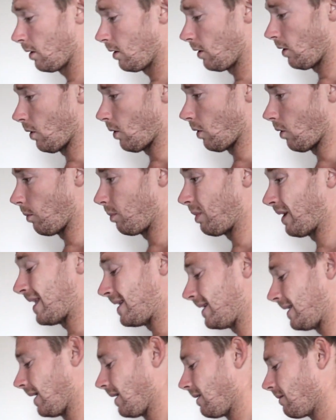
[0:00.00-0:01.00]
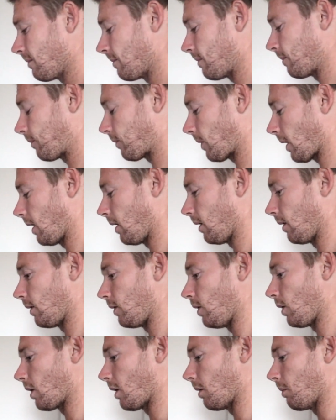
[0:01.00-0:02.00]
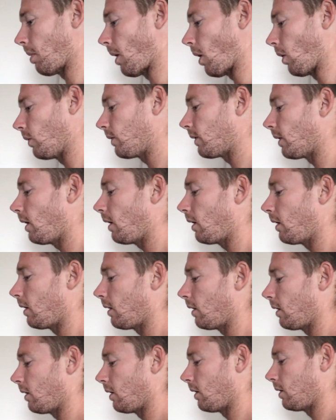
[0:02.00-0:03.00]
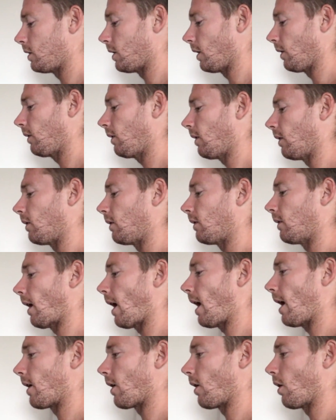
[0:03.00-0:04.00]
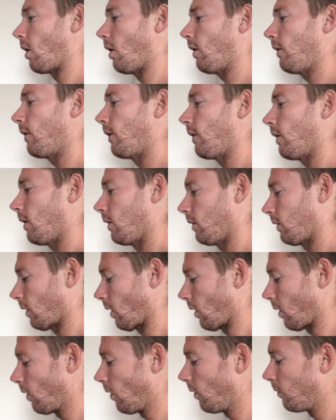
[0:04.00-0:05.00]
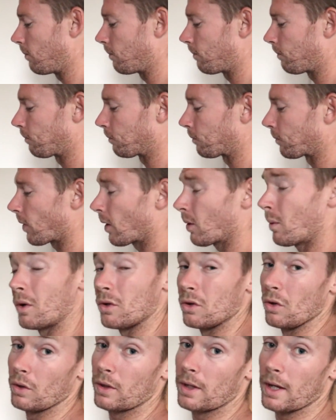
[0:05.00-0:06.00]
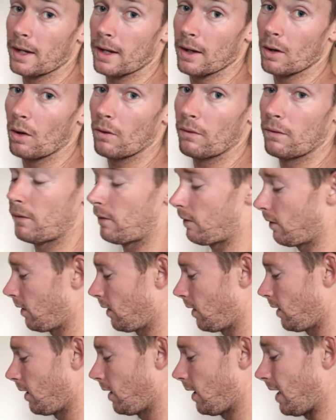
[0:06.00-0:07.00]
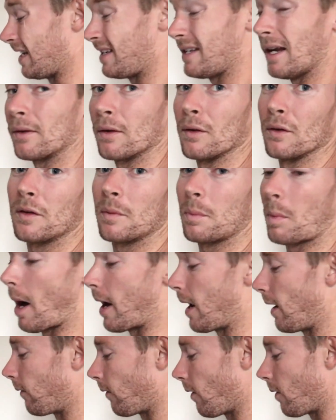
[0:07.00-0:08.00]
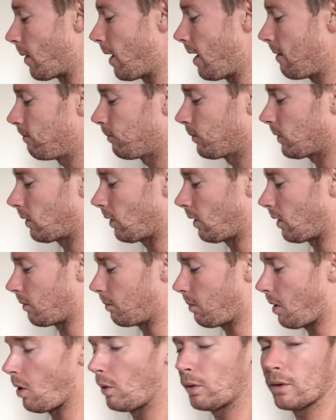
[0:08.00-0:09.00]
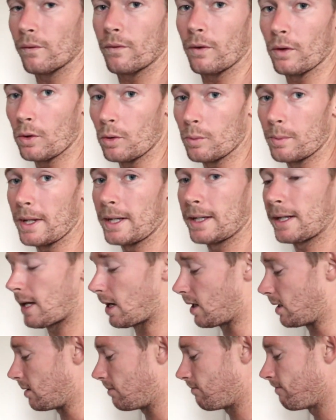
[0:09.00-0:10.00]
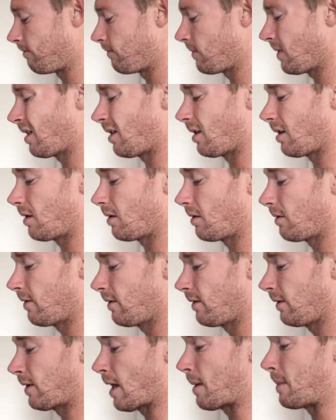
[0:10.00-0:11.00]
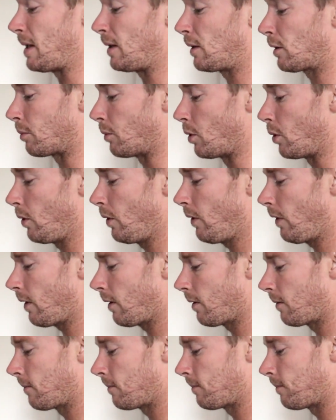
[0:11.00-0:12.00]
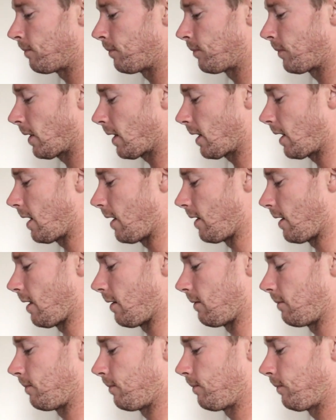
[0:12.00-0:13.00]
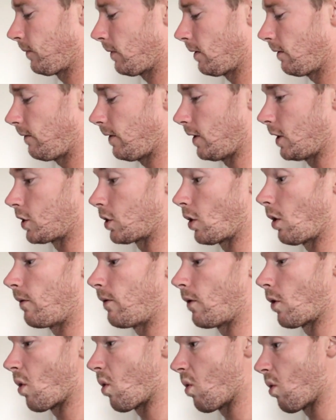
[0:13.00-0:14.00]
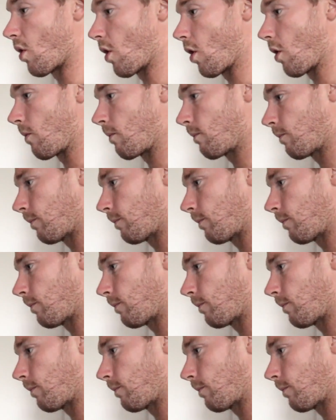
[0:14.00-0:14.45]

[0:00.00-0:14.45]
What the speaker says: your blending is you can pulse it just to start it off. So when you kick it off, it doesn't spray everywhere. So you can pulse it for a little bit, get it semi-smooth, and then finish it off on auto.